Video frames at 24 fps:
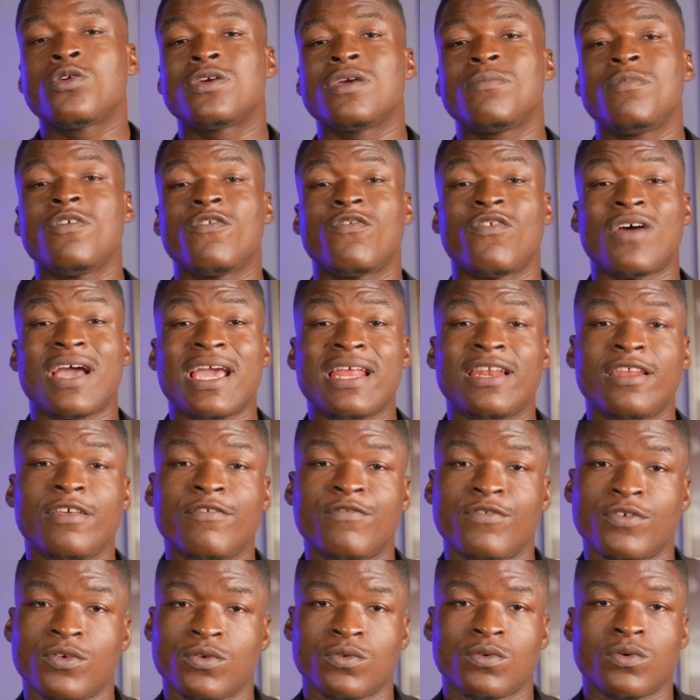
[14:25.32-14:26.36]
Okay, before I
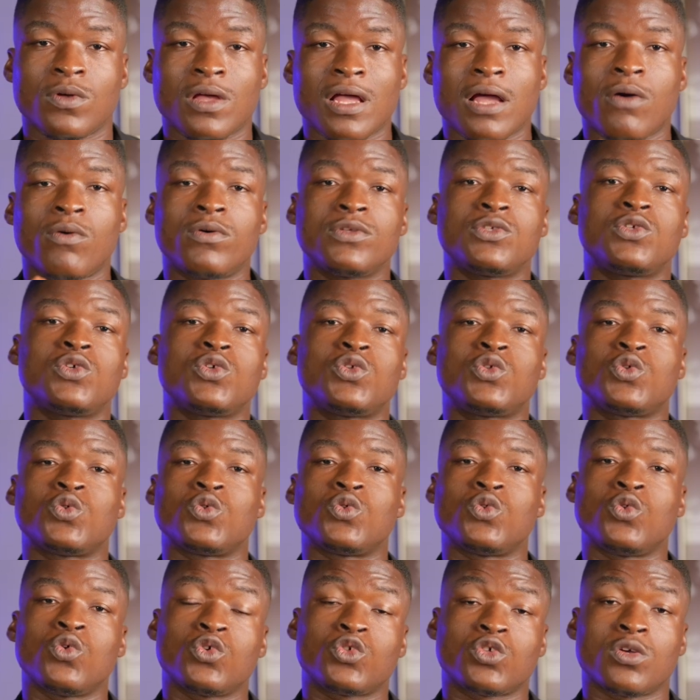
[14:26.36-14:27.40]
leave you, I want you to
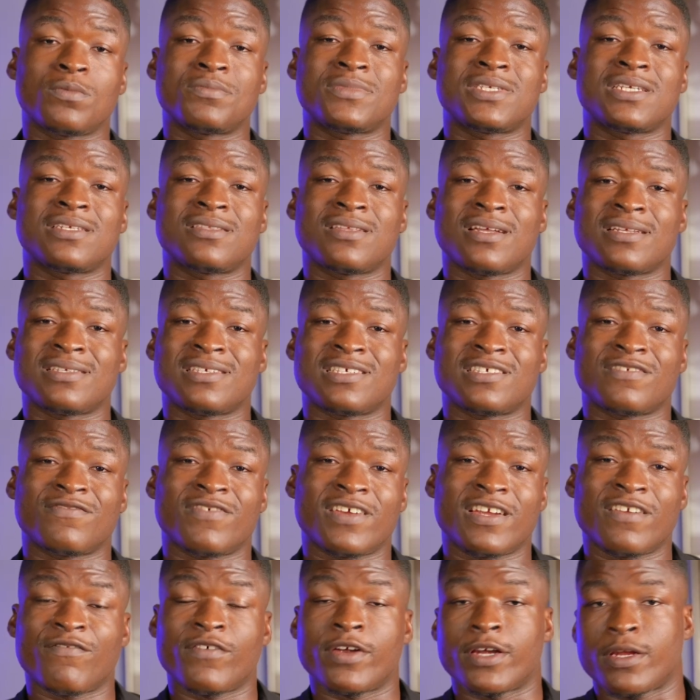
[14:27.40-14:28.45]
know something that is
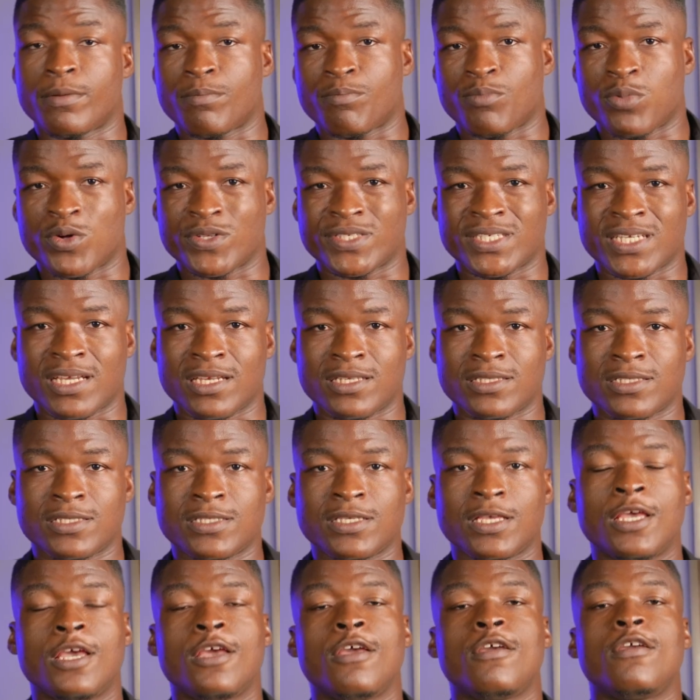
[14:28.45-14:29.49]
very, very
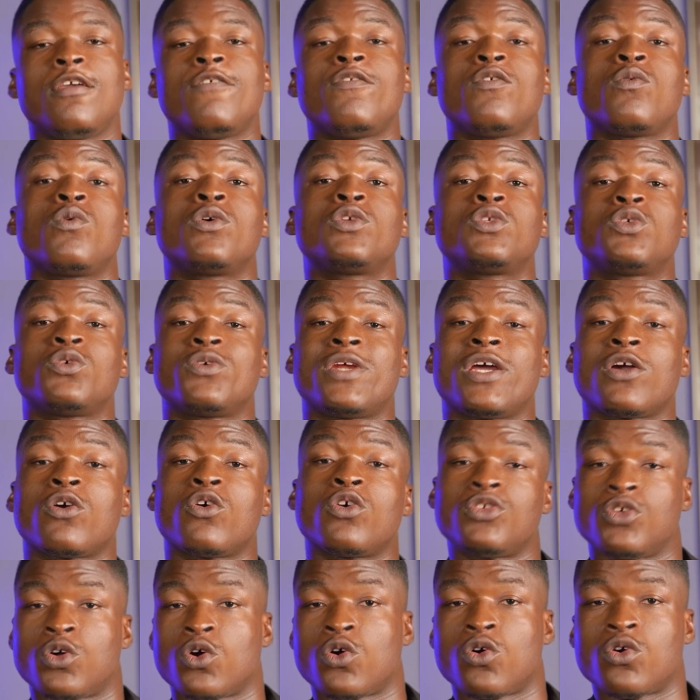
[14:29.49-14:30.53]
important. If you want to
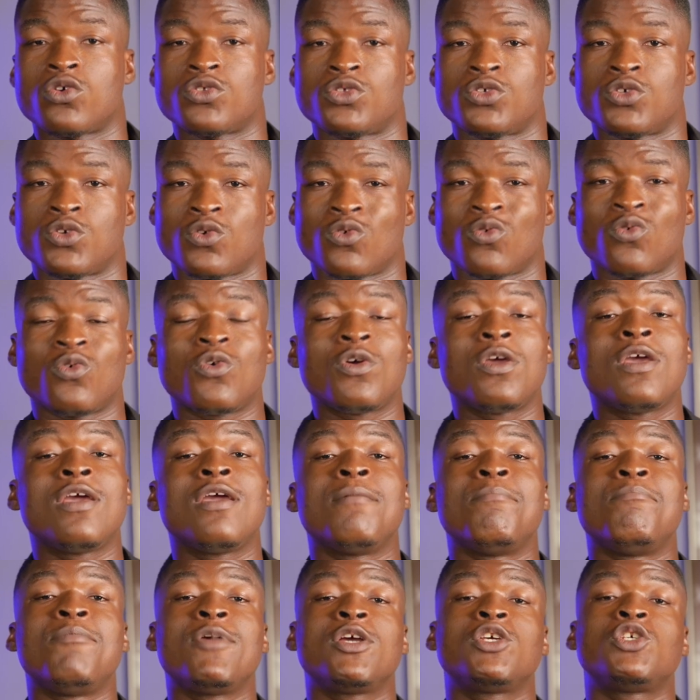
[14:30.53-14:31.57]
record your audio,
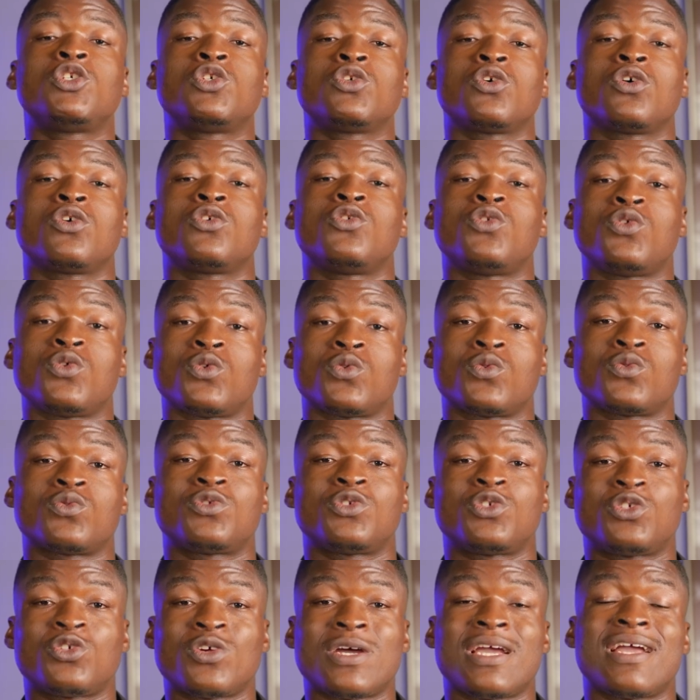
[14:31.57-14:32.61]
make sure you
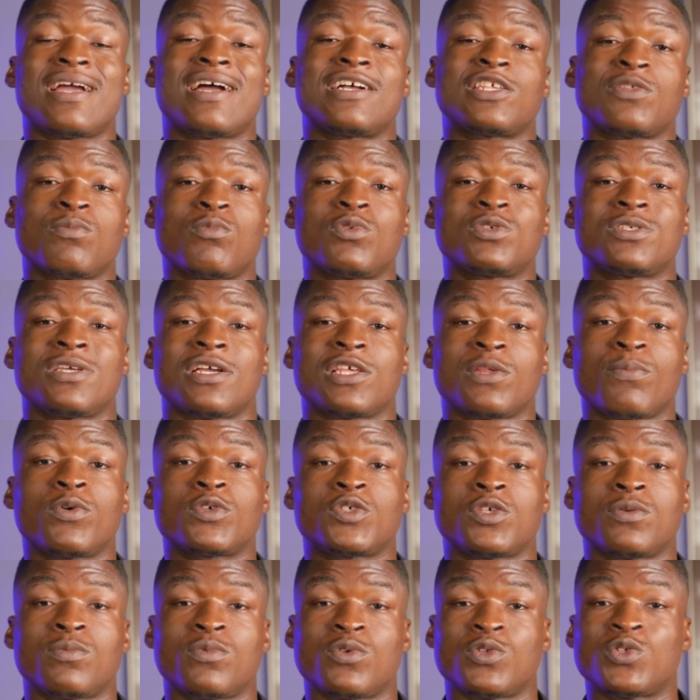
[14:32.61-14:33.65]
try as much as
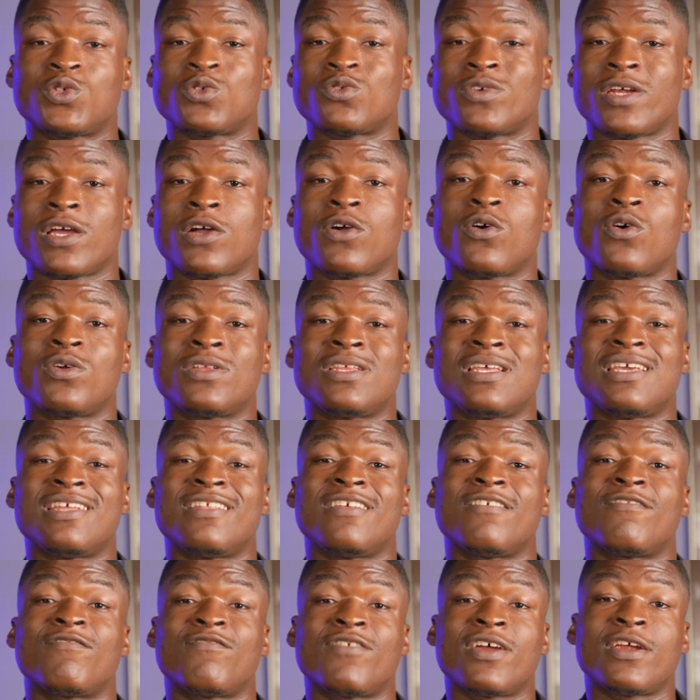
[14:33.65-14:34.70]
possible to record
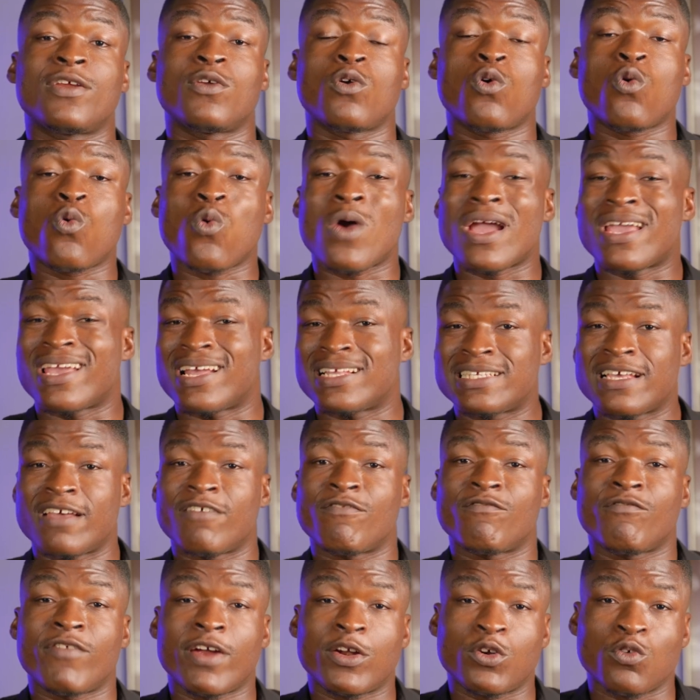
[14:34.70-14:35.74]
in a very quiet
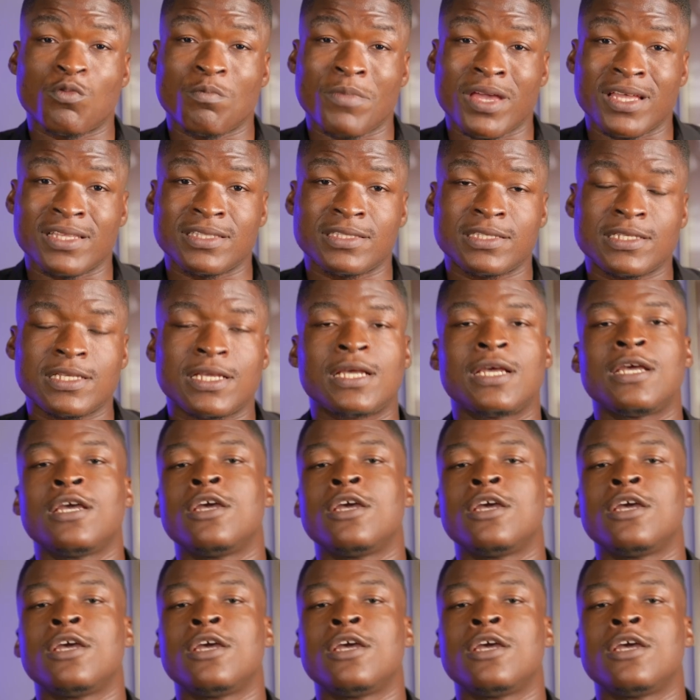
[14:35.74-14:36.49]
environment.